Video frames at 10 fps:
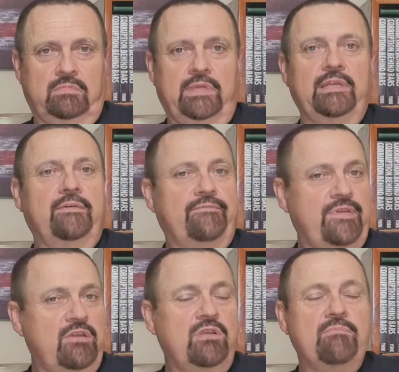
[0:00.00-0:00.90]
in a
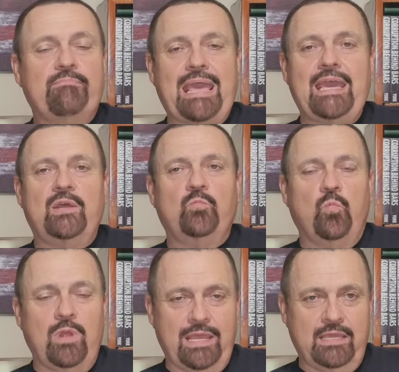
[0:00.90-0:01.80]
very
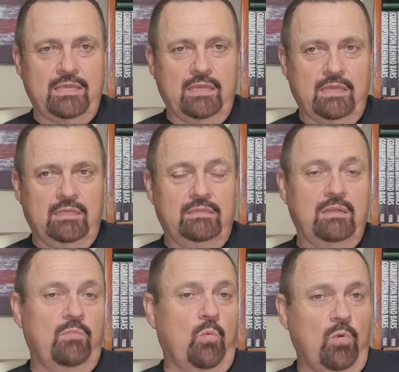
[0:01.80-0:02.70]
bad way.
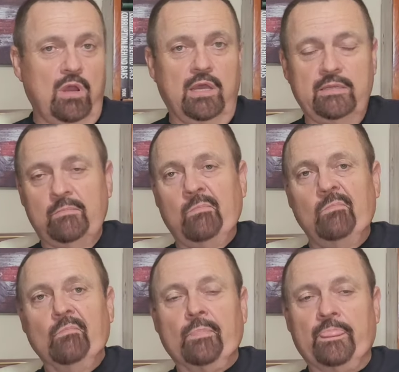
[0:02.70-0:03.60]
Number one,
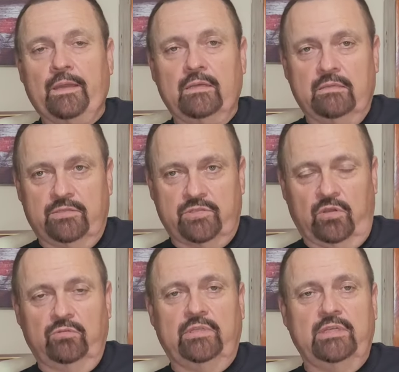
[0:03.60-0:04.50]

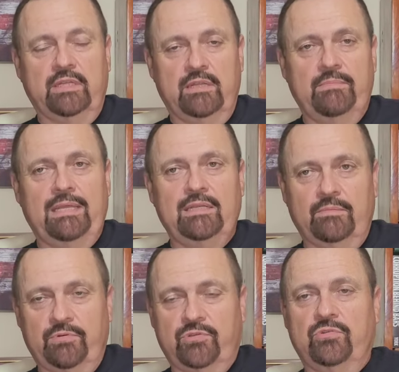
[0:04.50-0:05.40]
assaulting an inmate.
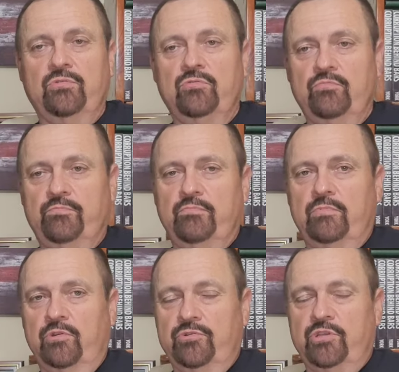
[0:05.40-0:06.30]
Number two,
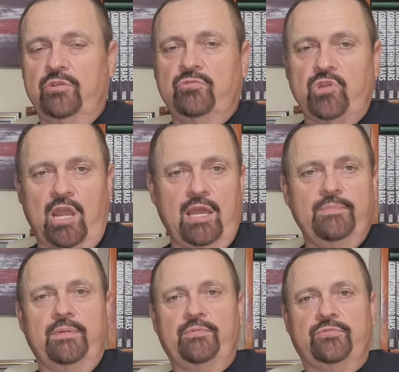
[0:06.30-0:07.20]
losing your
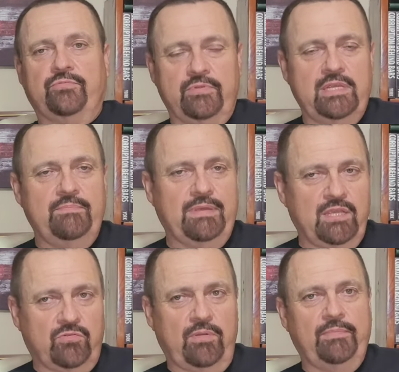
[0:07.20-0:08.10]
job. Number three,
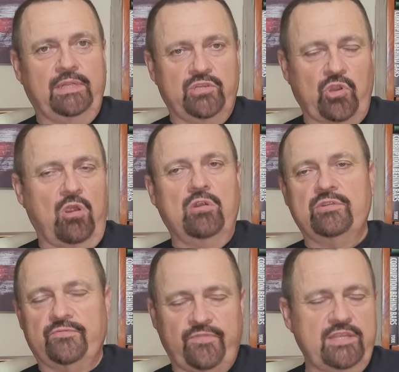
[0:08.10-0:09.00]
being criminally
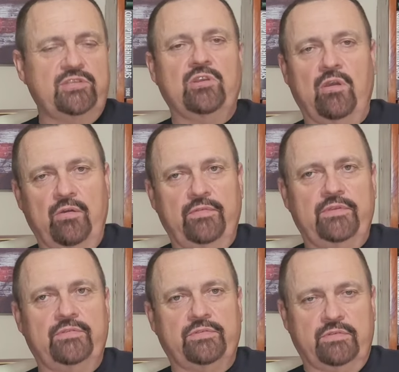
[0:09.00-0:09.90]
charged and facing all
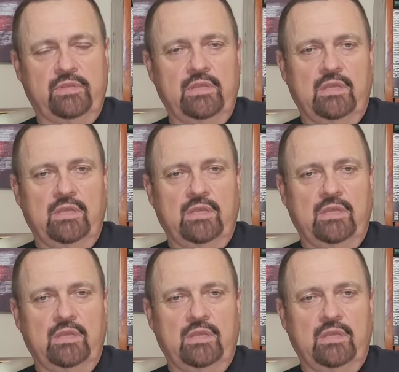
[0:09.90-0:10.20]
this